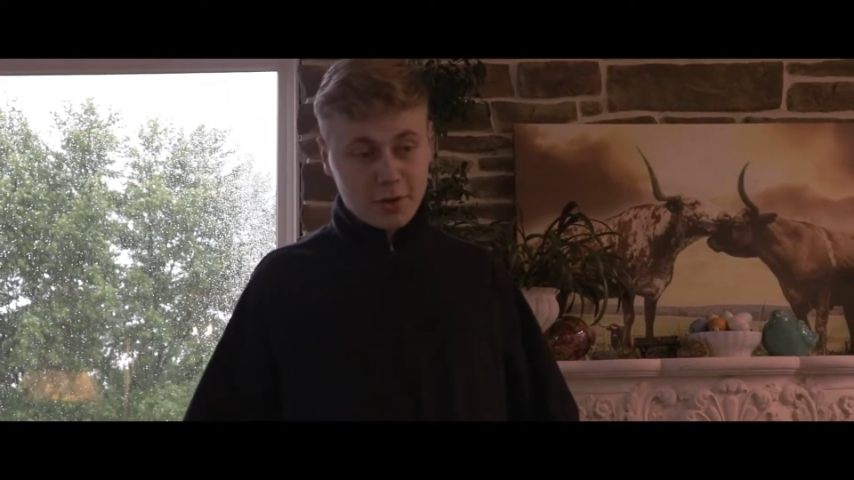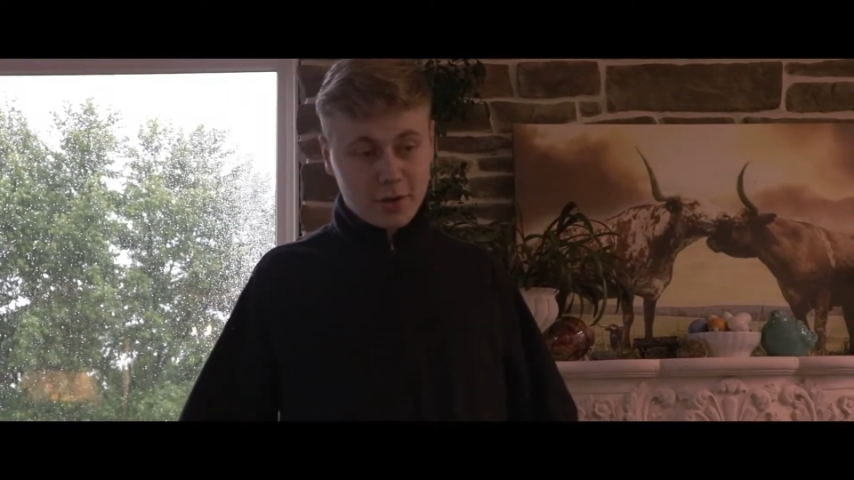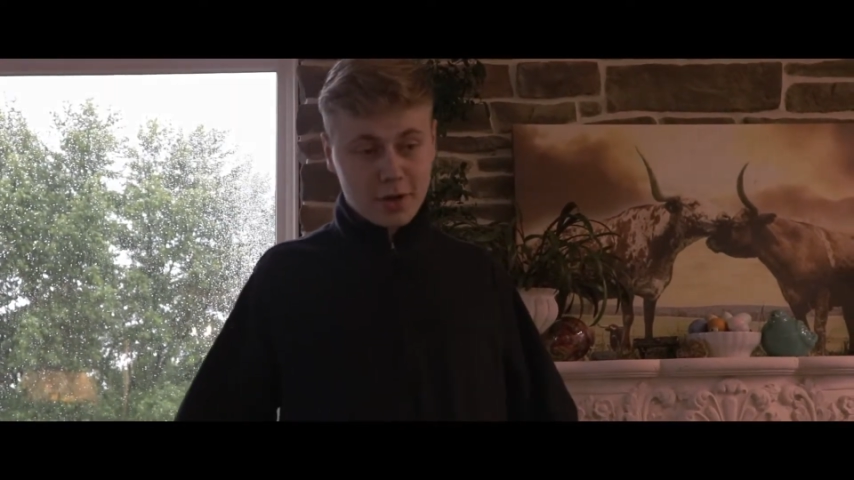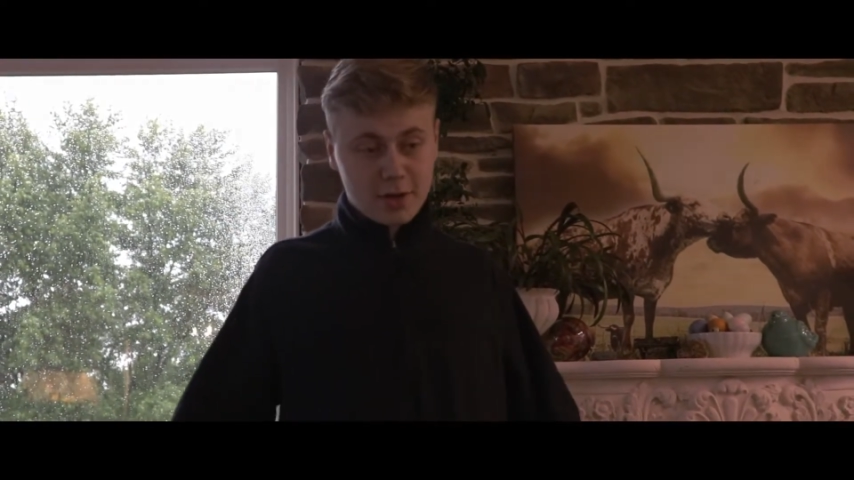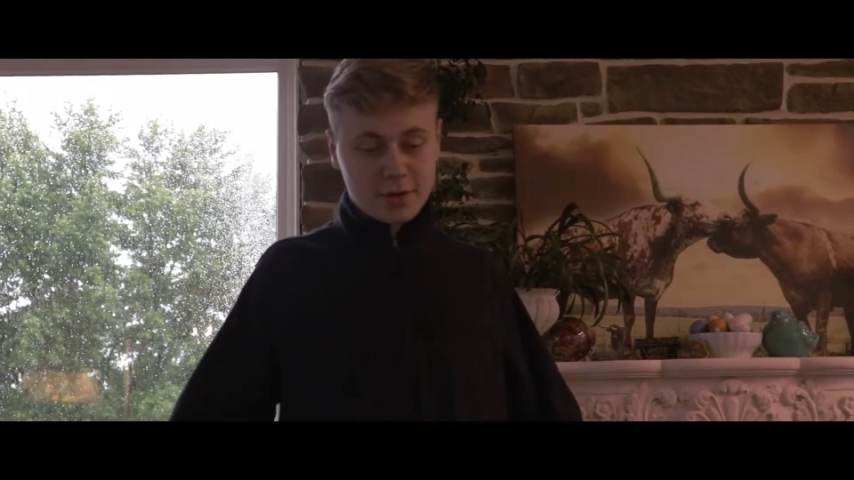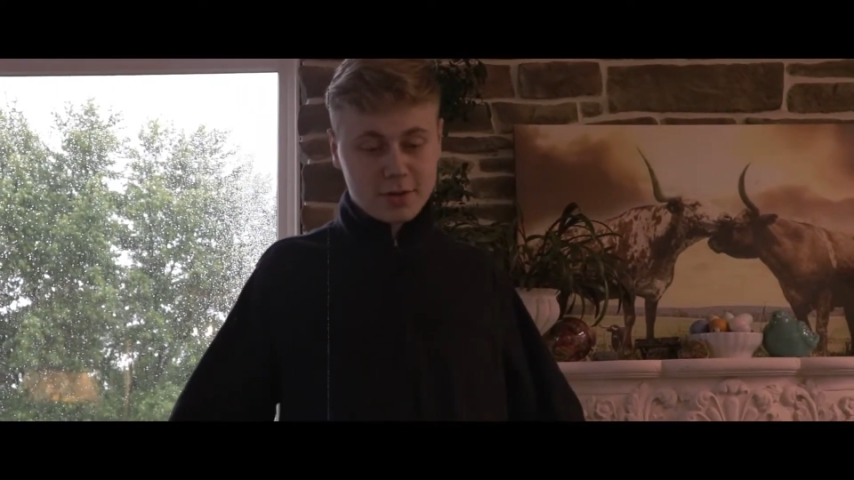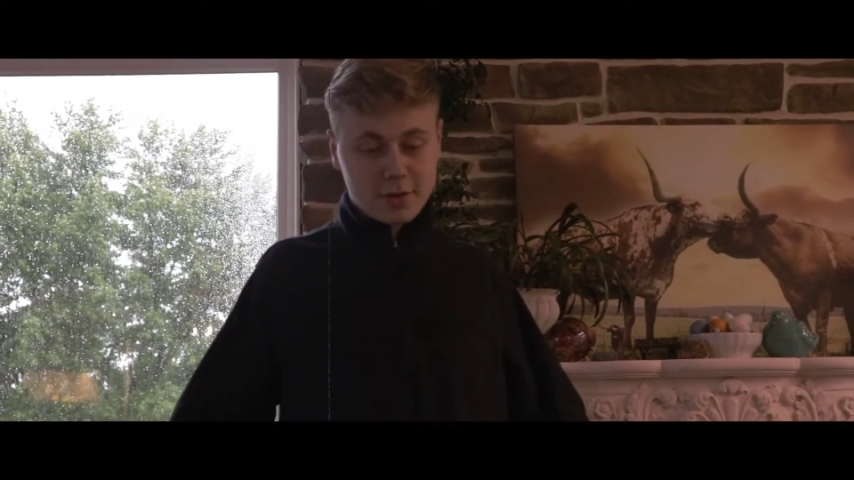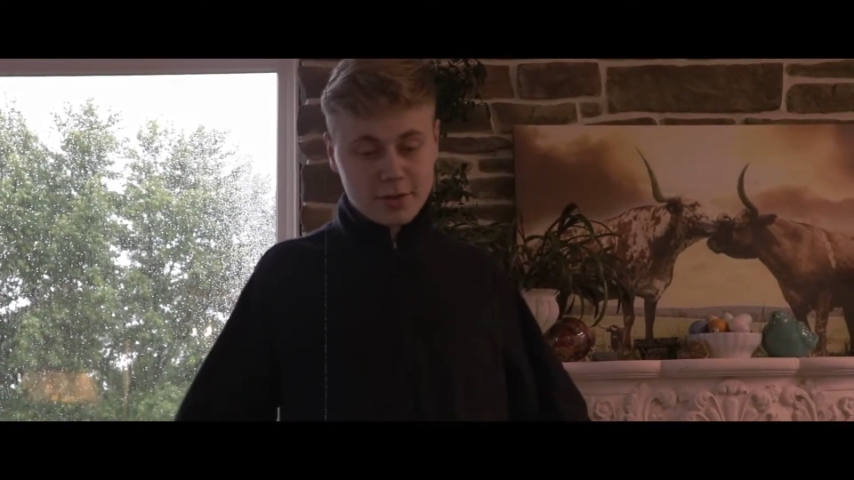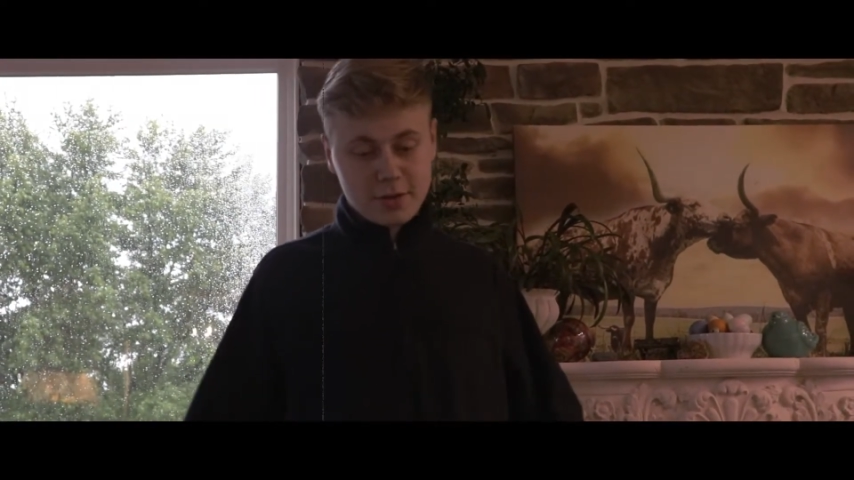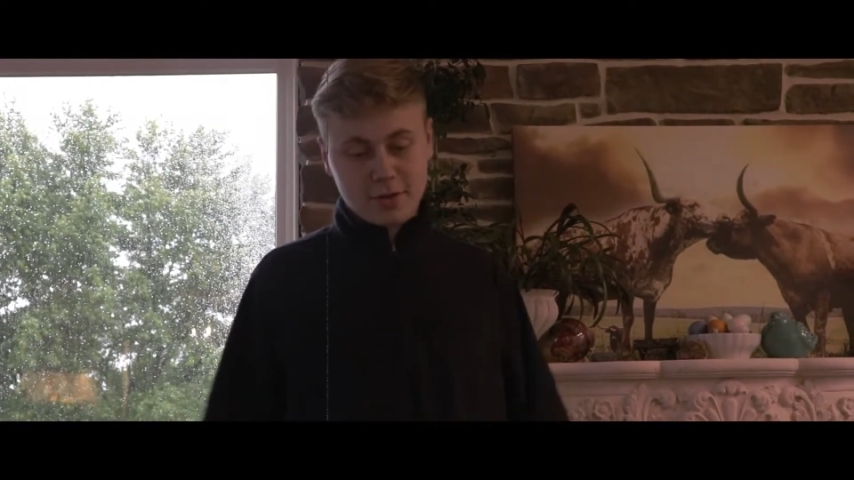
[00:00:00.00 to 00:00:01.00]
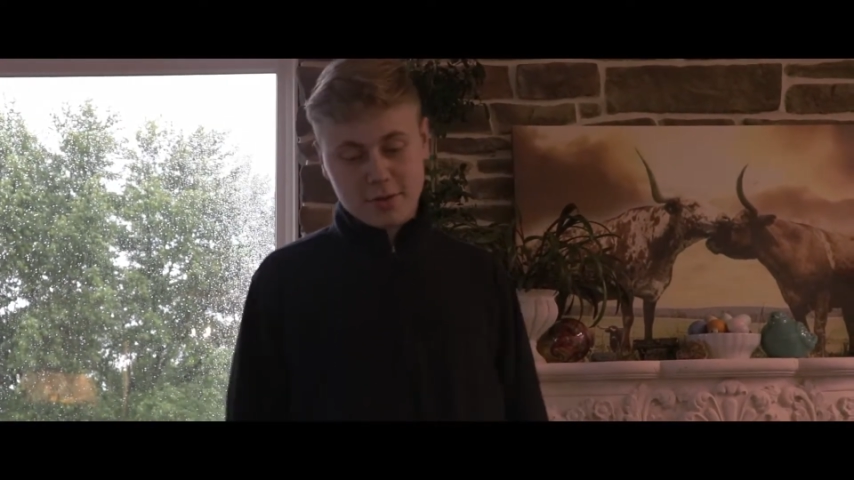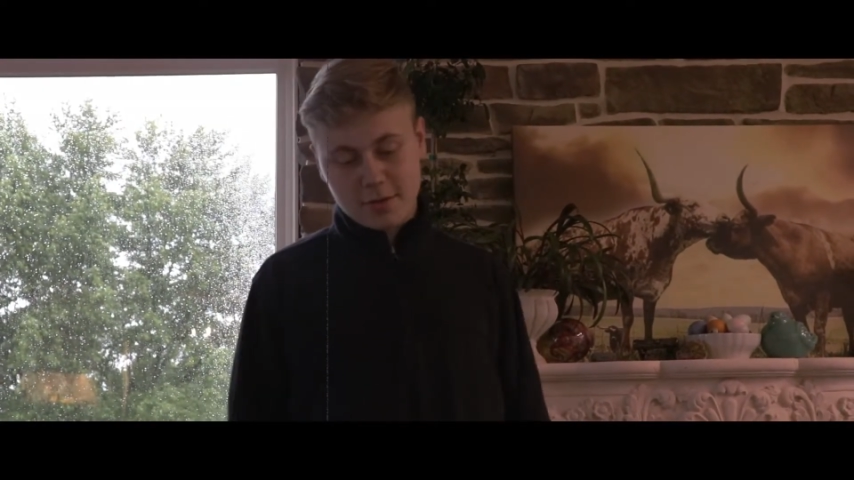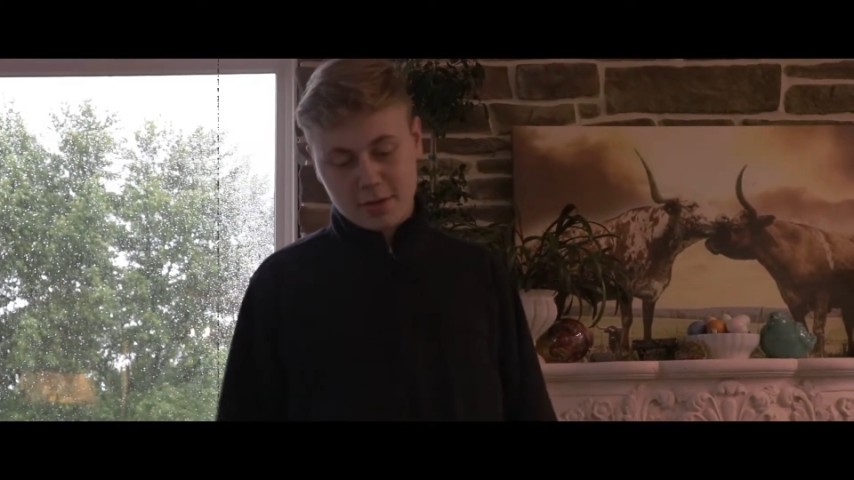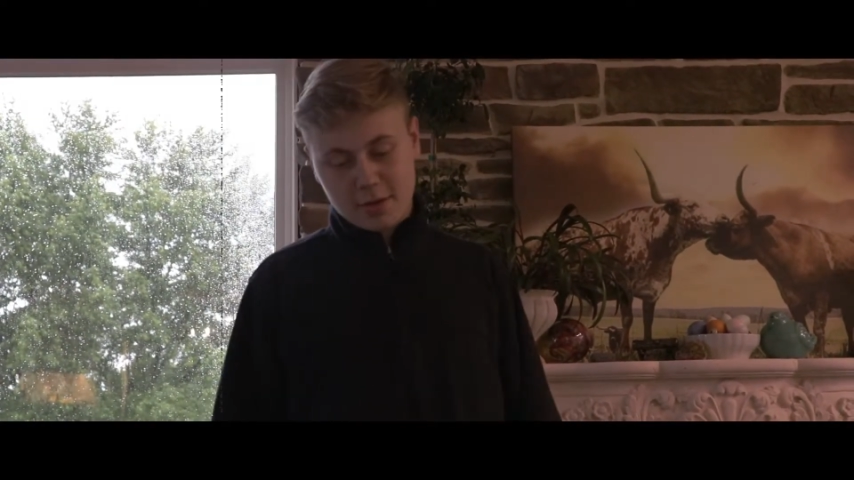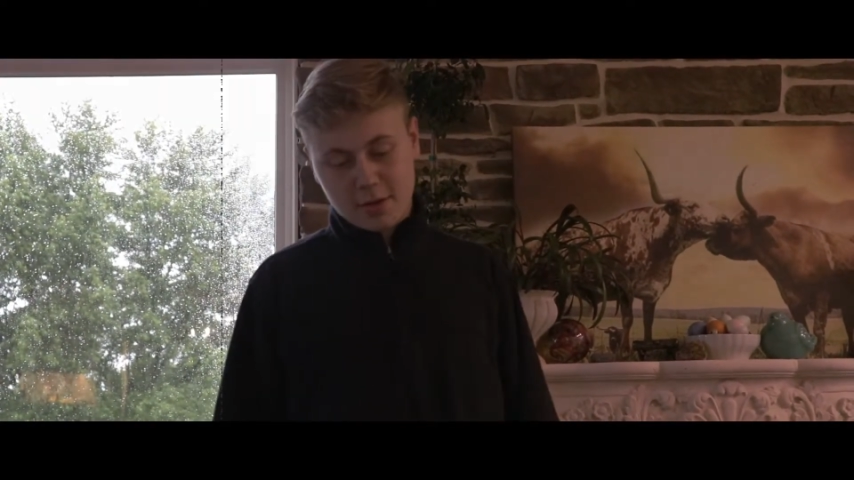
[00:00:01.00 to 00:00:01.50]
cunts.
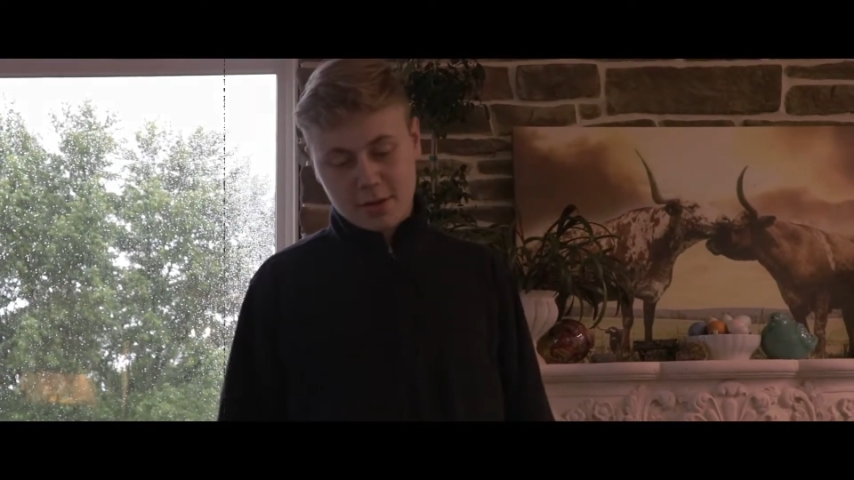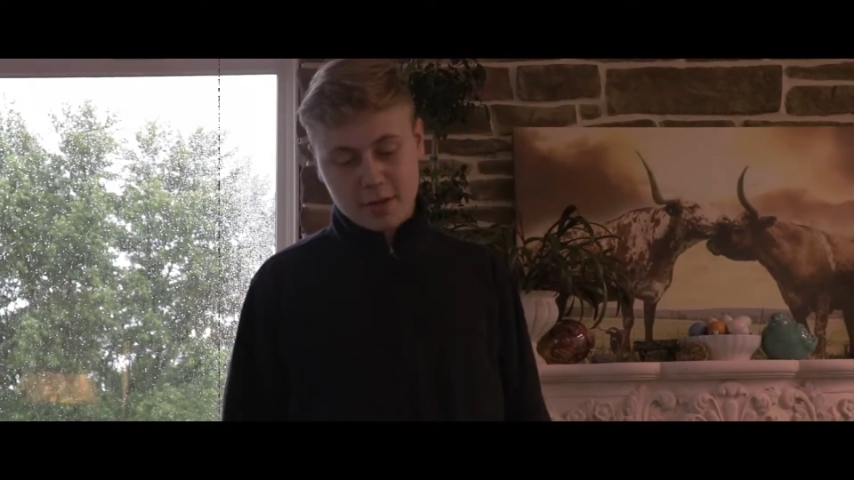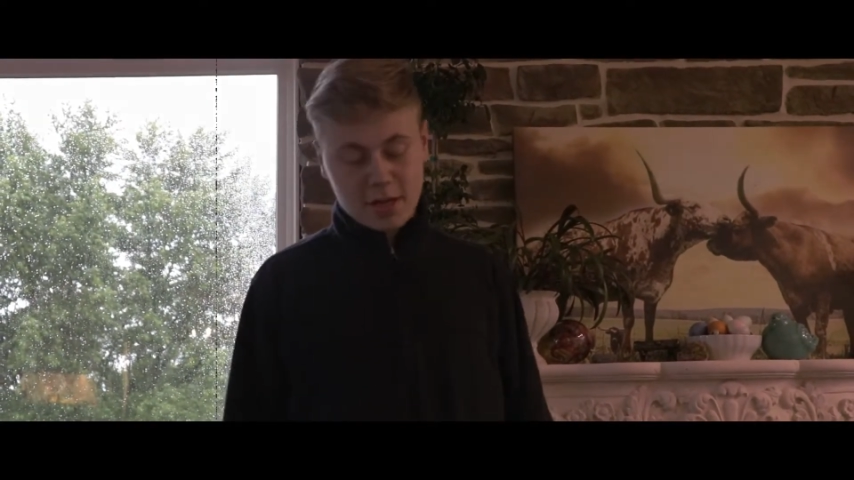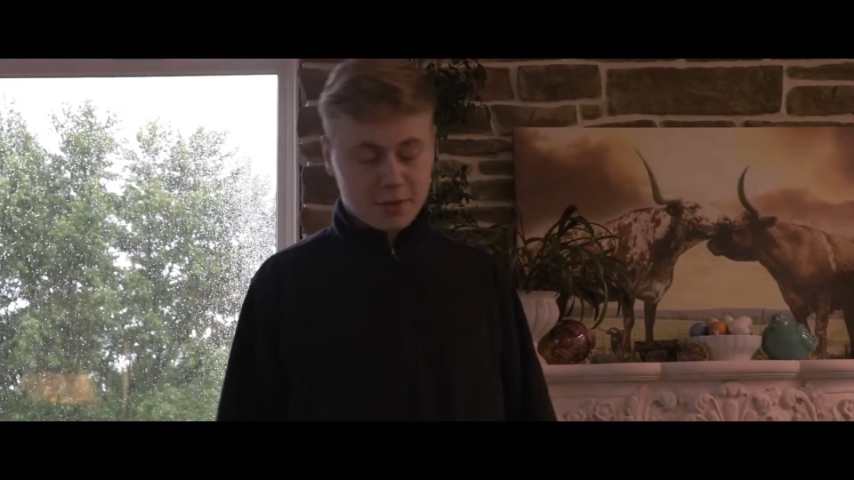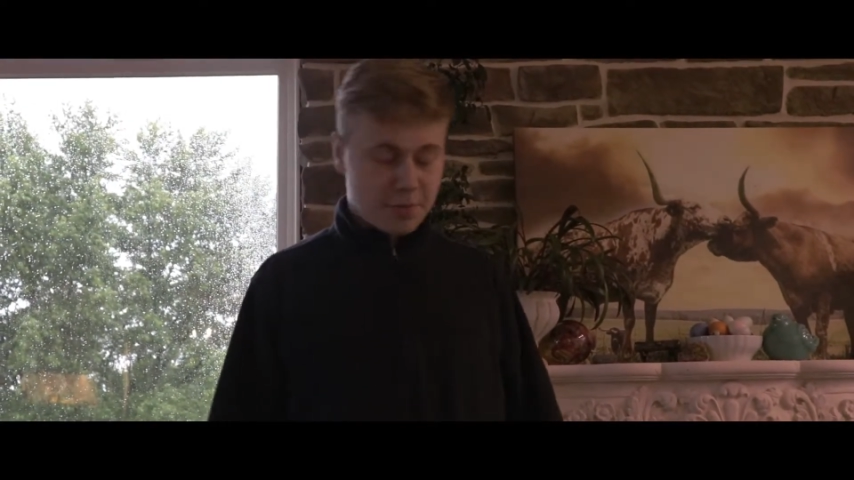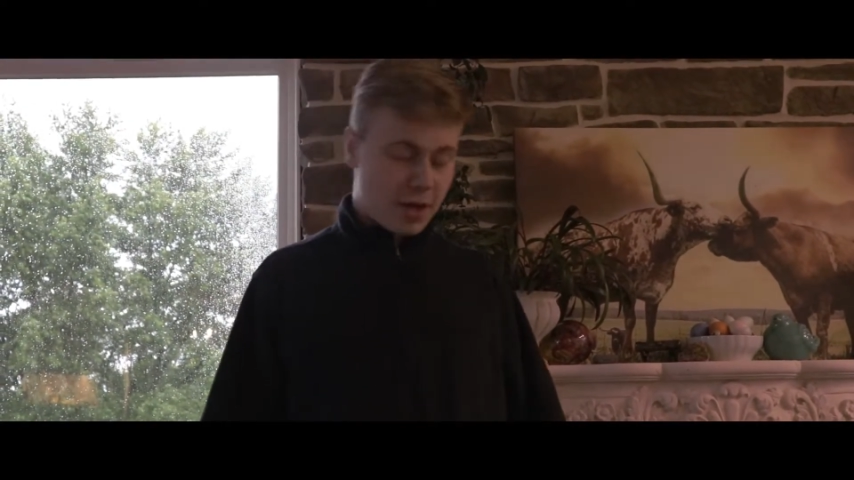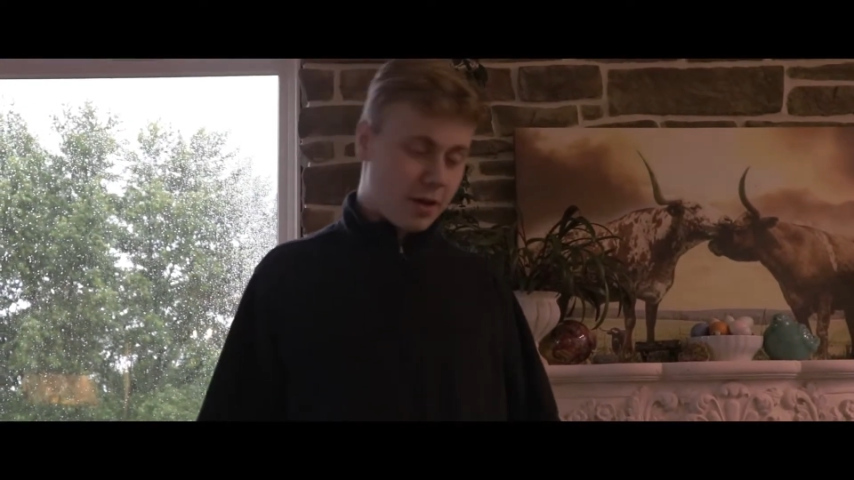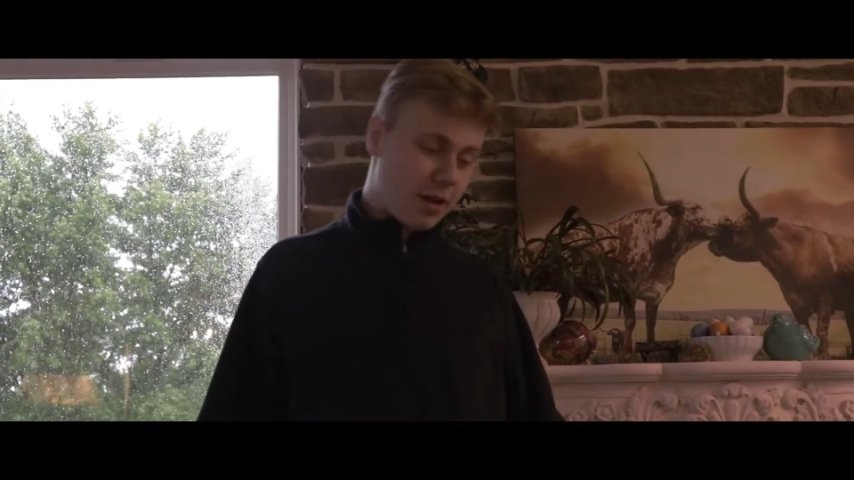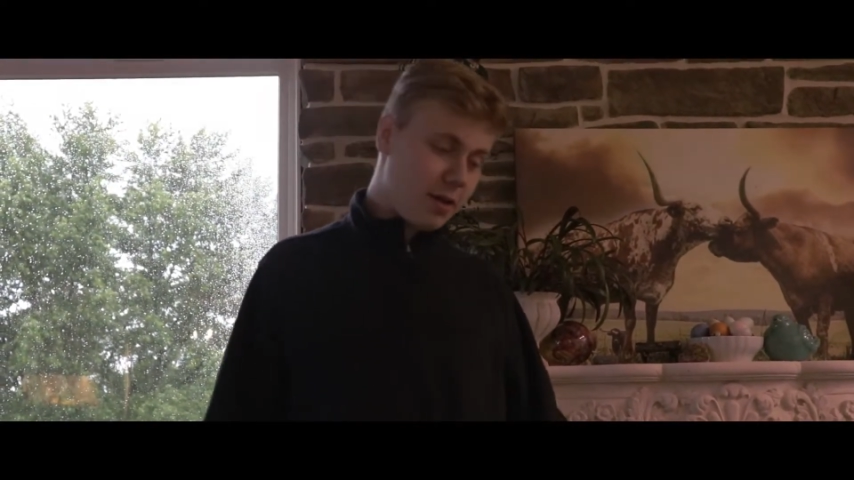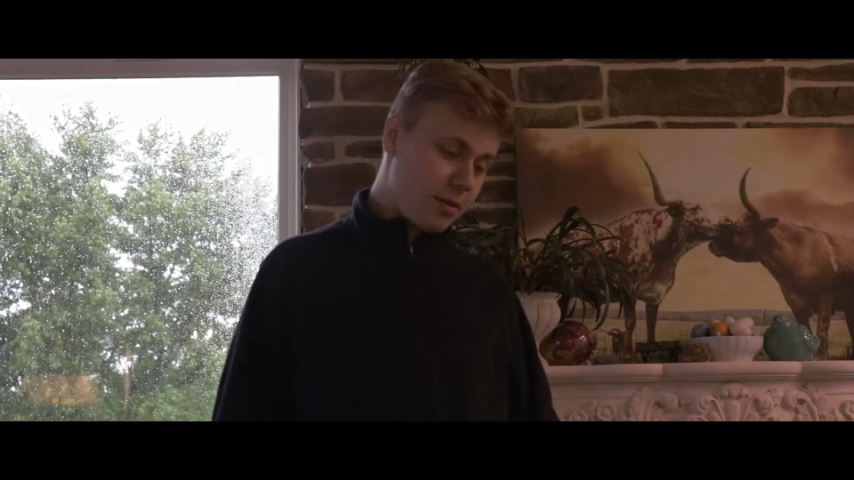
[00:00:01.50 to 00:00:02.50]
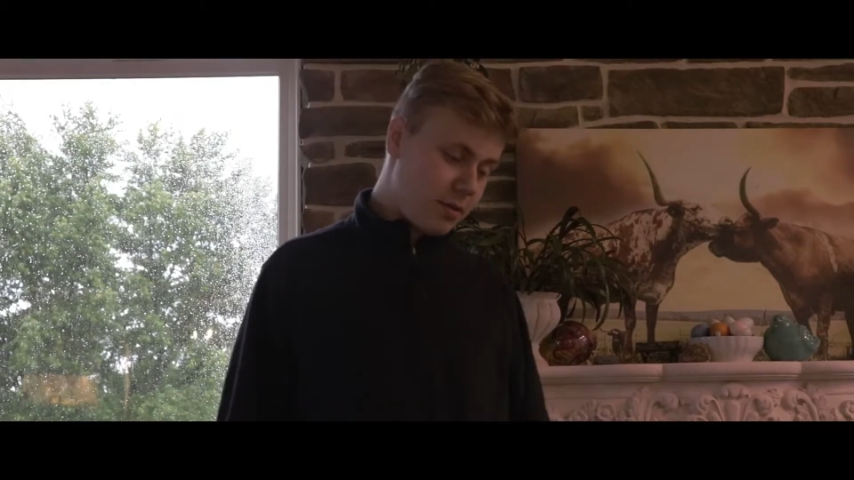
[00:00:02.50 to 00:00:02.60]
That's about it.